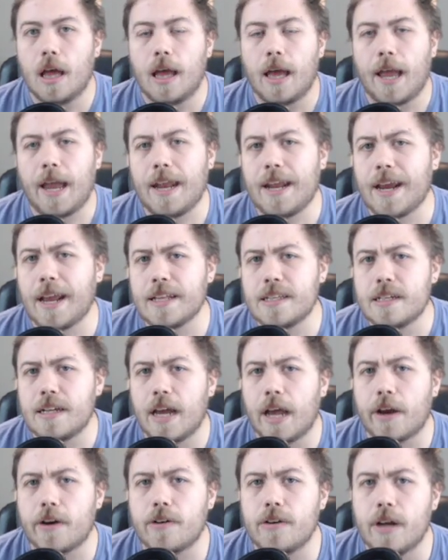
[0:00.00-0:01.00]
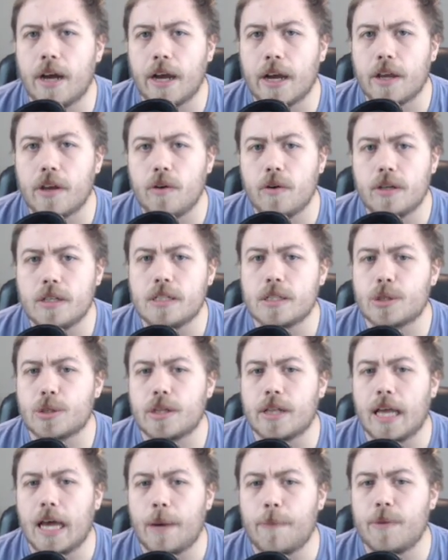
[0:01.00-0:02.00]
And against an aggro deck, you can just
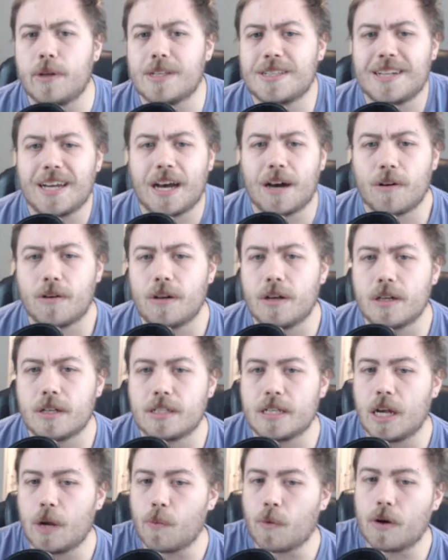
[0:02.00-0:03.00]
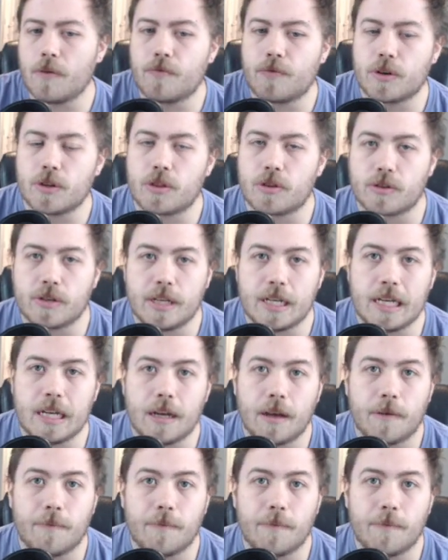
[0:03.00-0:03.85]
slam this down, say 1 for 3,